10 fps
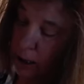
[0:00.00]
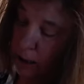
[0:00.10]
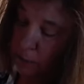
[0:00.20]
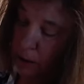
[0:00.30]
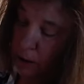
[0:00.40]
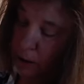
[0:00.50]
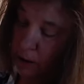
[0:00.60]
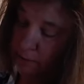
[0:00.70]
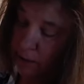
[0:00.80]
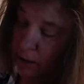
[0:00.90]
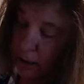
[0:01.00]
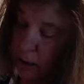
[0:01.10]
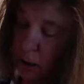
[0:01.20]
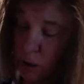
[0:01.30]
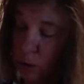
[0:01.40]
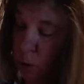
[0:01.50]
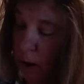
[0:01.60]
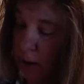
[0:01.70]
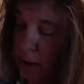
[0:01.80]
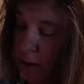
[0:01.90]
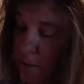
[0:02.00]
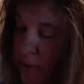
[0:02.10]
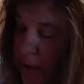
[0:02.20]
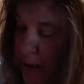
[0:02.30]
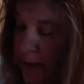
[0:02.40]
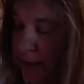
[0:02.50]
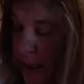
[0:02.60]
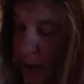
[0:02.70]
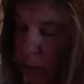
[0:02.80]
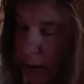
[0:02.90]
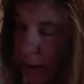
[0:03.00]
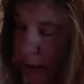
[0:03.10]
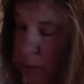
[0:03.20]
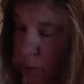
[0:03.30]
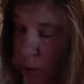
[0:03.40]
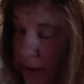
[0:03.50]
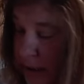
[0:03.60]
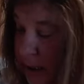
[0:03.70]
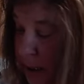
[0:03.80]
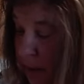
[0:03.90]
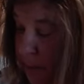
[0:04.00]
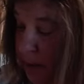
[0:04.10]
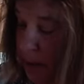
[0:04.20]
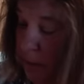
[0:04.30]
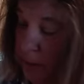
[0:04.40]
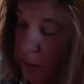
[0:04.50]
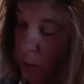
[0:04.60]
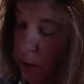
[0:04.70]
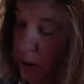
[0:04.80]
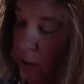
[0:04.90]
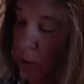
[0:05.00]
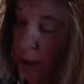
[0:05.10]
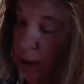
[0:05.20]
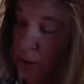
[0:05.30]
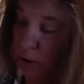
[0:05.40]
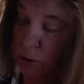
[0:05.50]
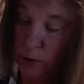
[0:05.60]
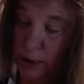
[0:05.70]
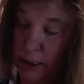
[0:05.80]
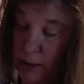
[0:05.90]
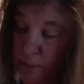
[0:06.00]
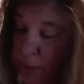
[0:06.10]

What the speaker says: bowl of cold water and sat and whisked it up a little bit more while it was cooling.